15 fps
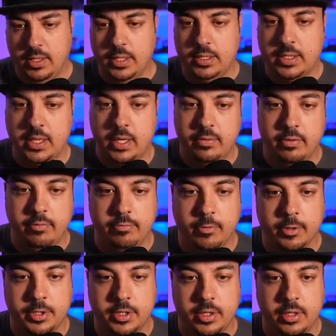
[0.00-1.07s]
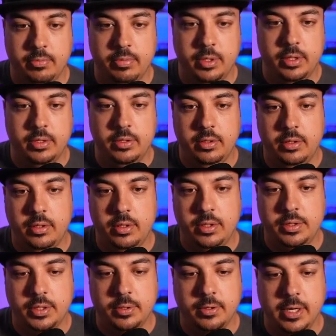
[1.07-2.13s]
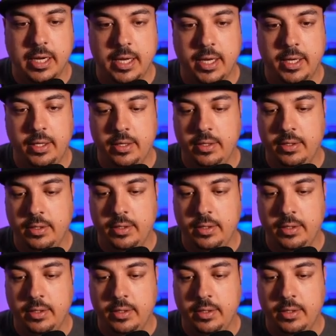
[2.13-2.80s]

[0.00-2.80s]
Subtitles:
That's kind of unfortunate, but it's okay.